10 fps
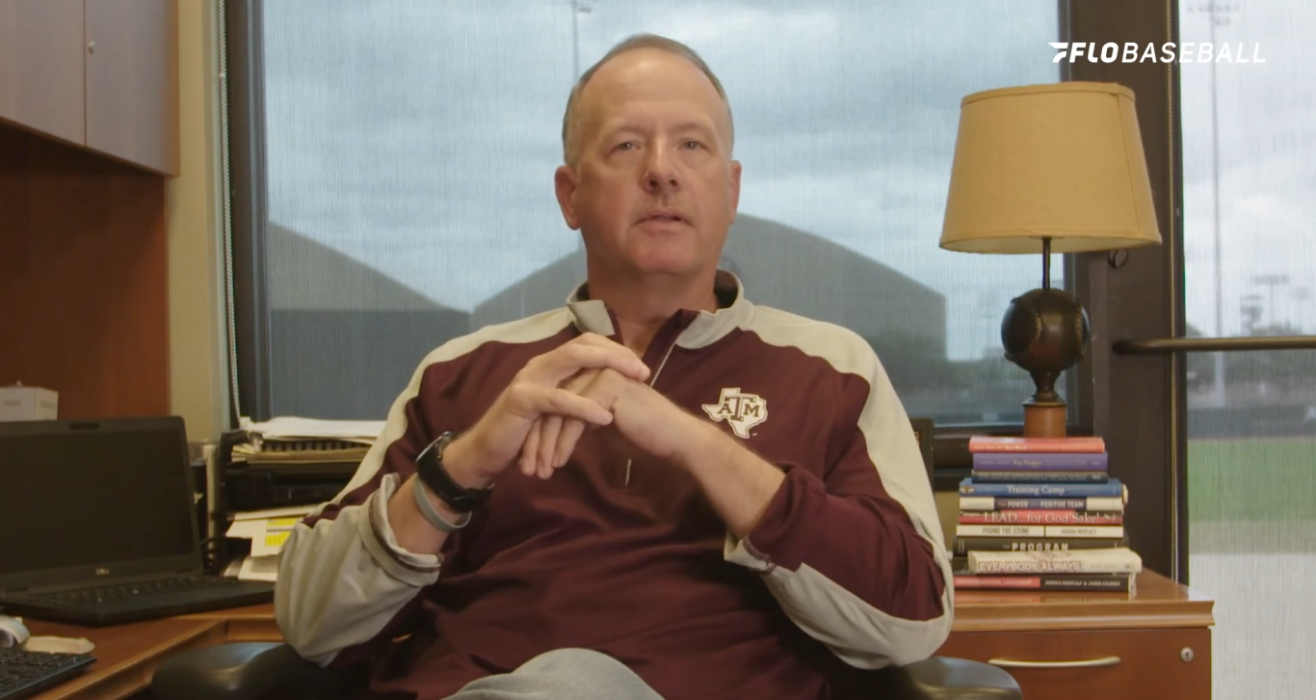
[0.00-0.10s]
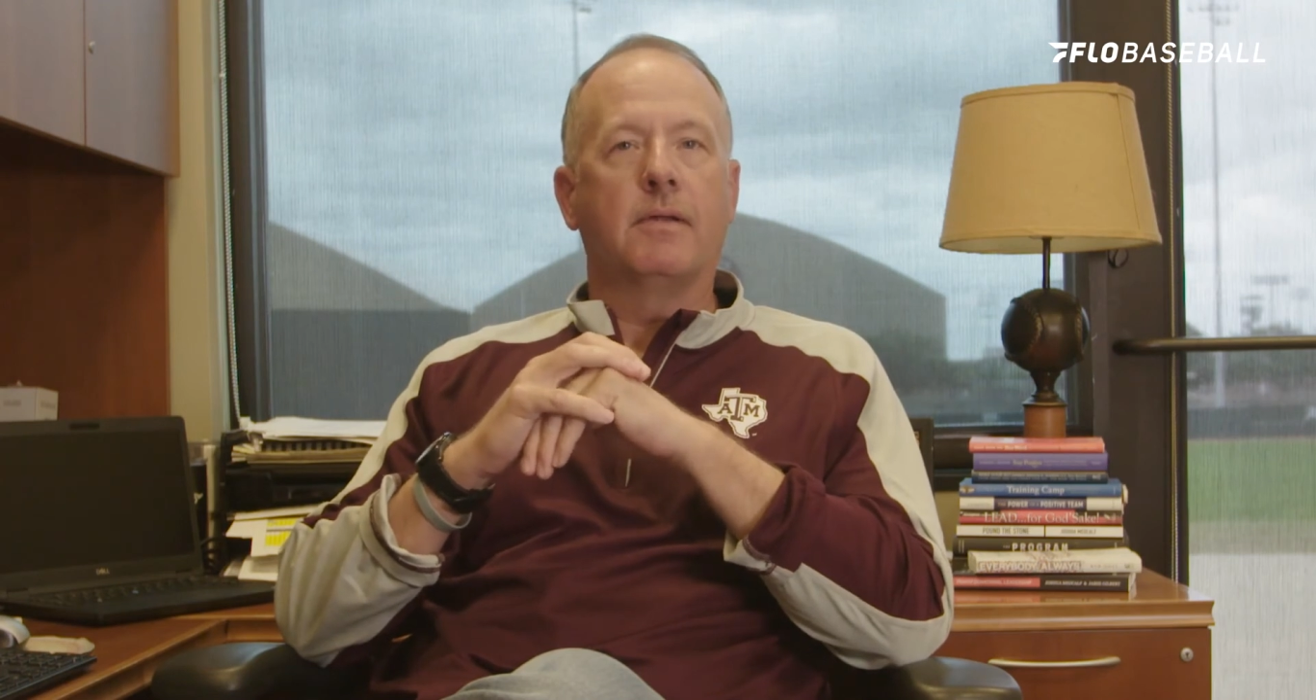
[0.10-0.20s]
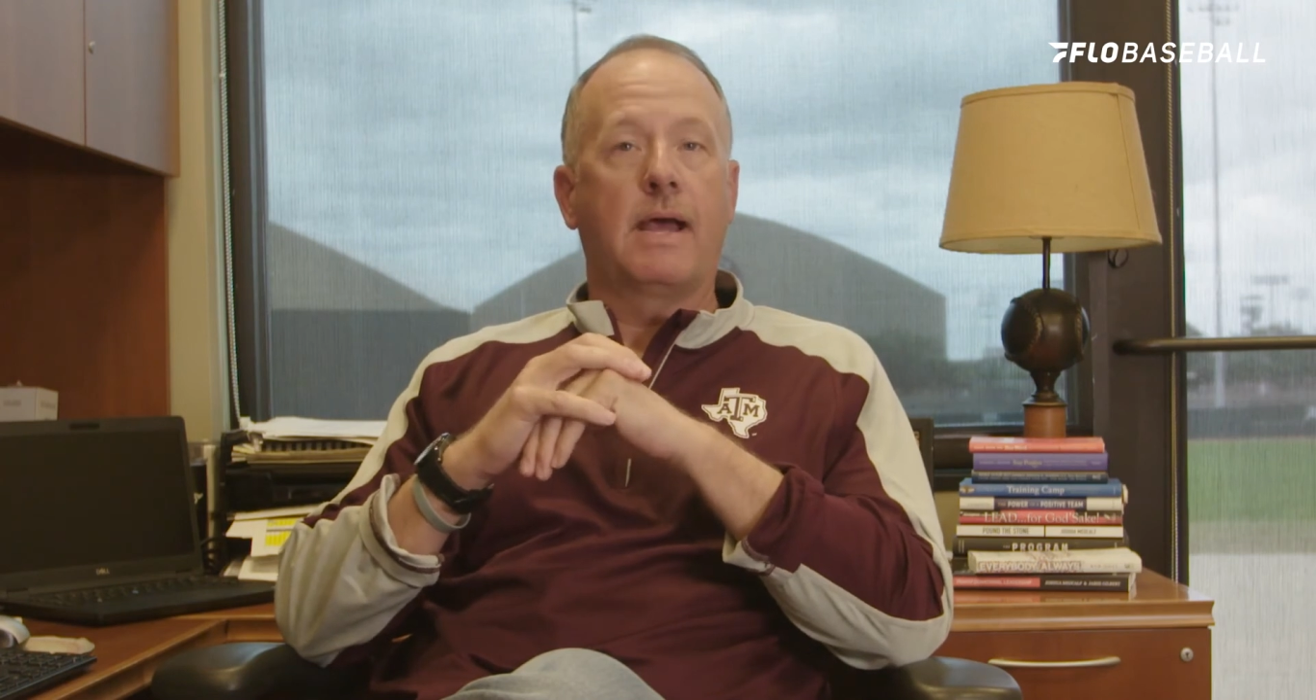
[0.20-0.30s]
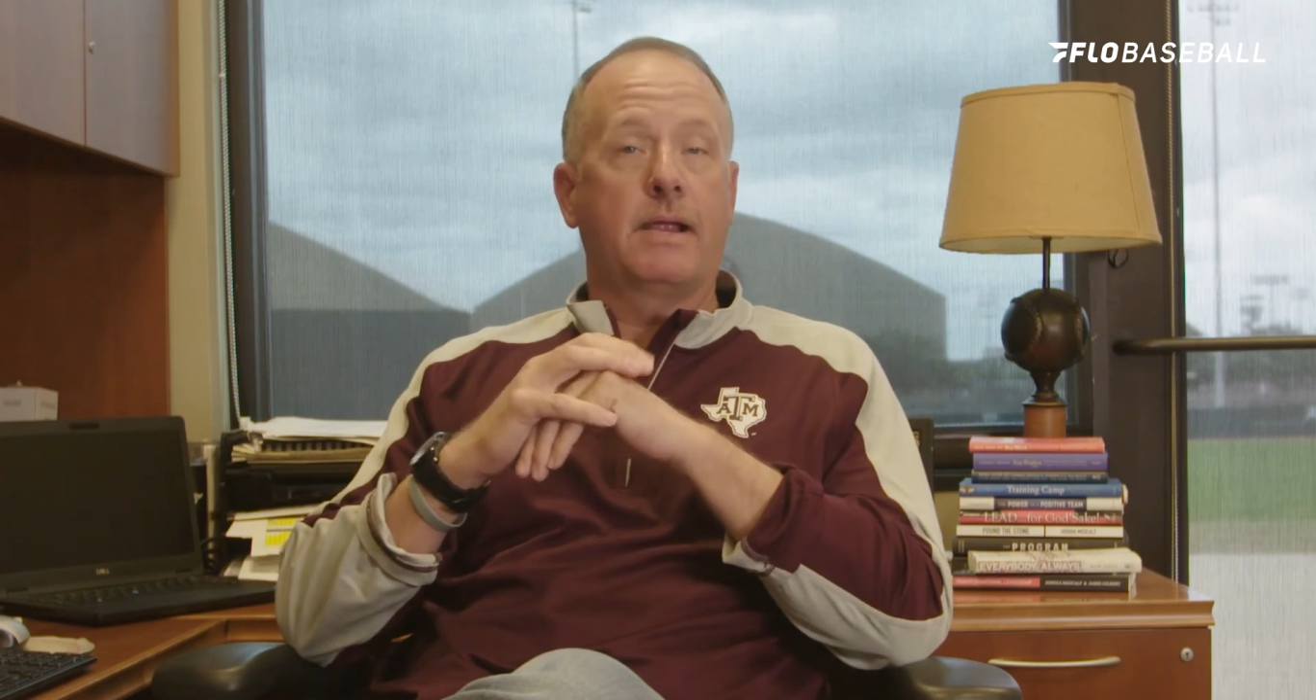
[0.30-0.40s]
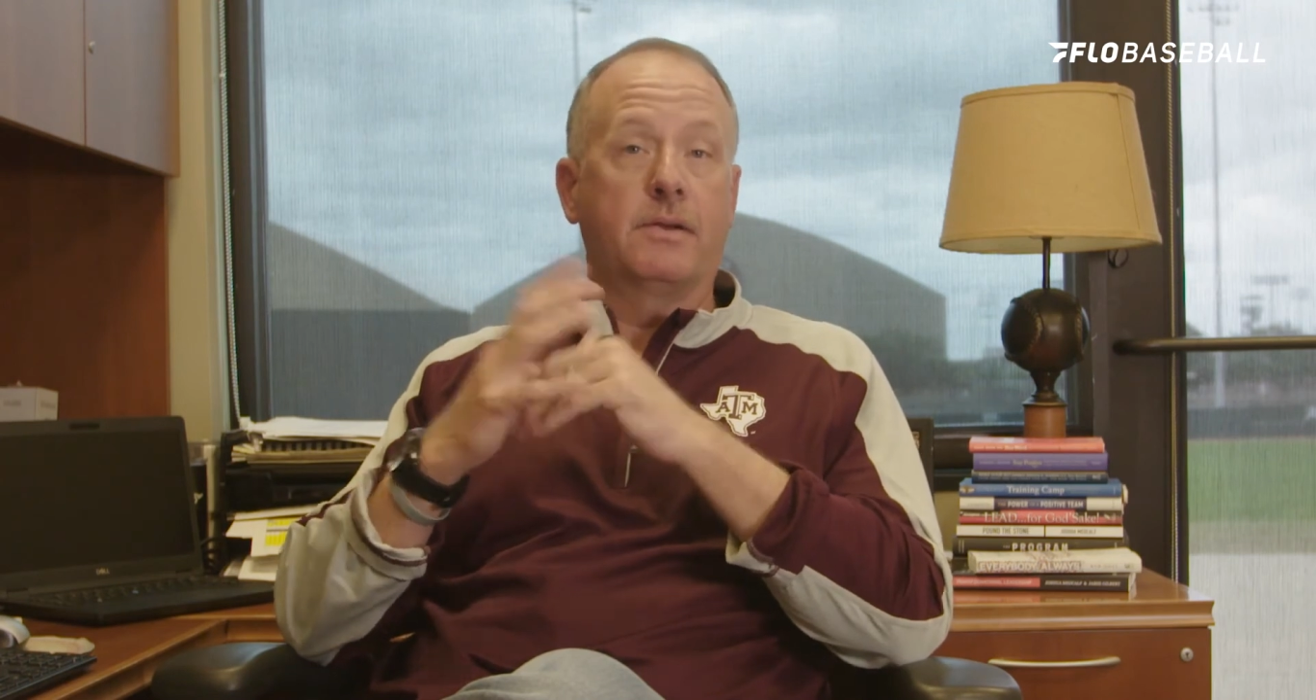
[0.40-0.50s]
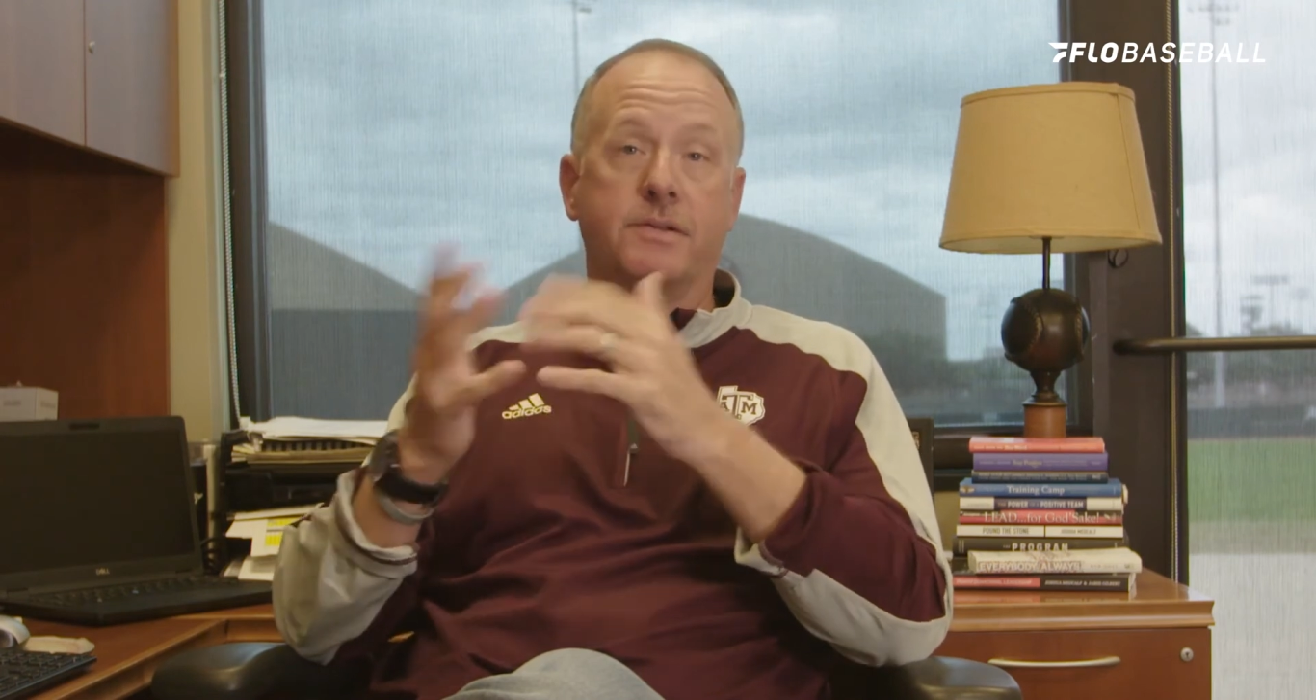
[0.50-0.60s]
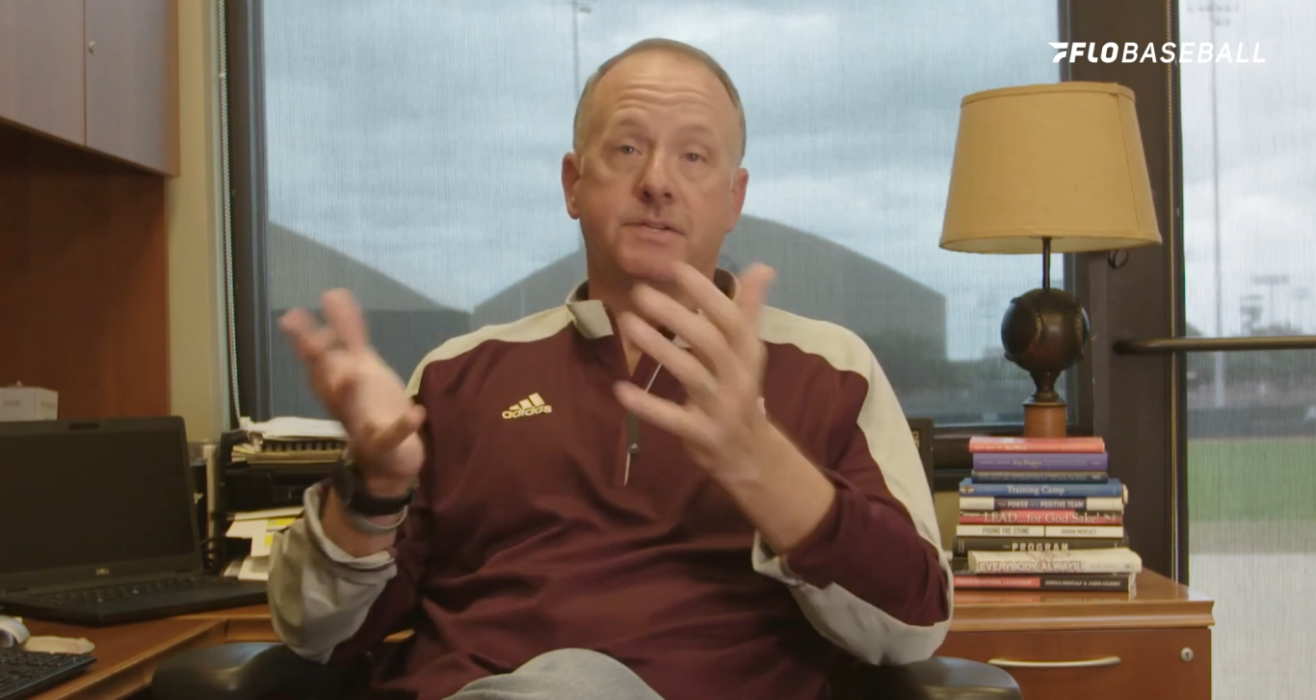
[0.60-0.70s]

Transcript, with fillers: And I could have